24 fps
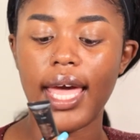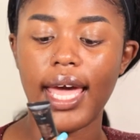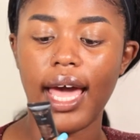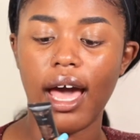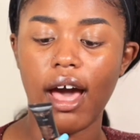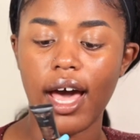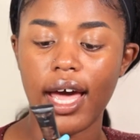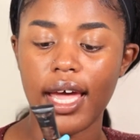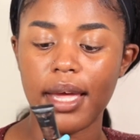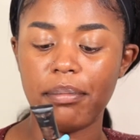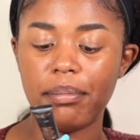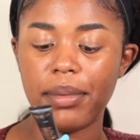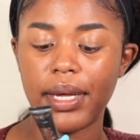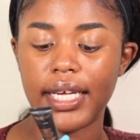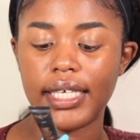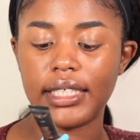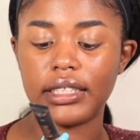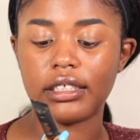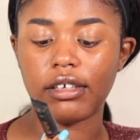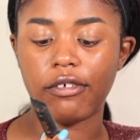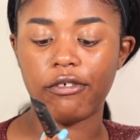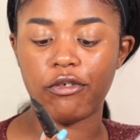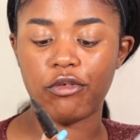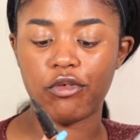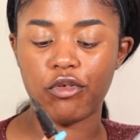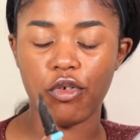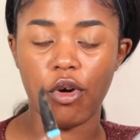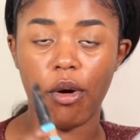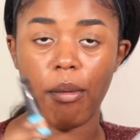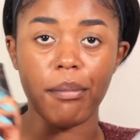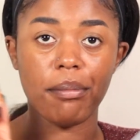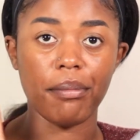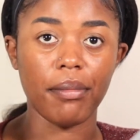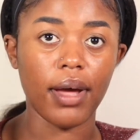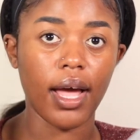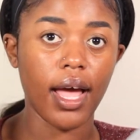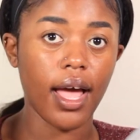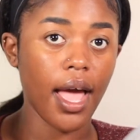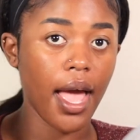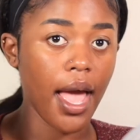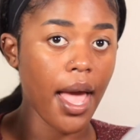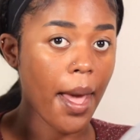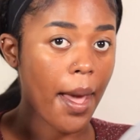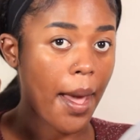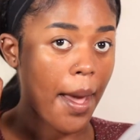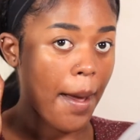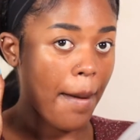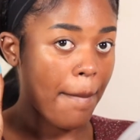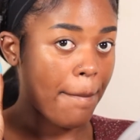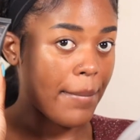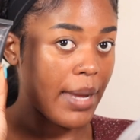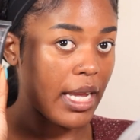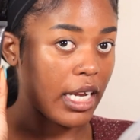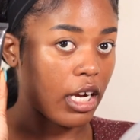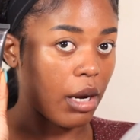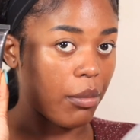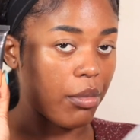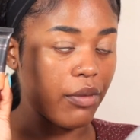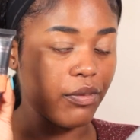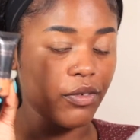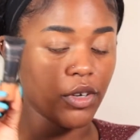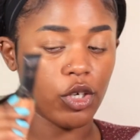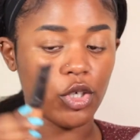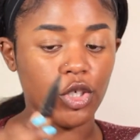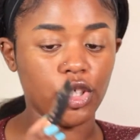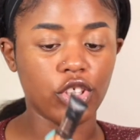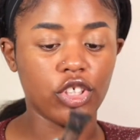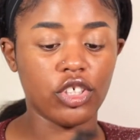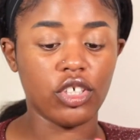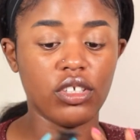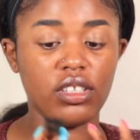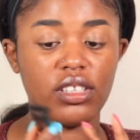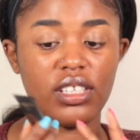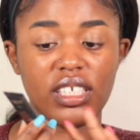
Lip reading: Eye Base from Makeup Evolution.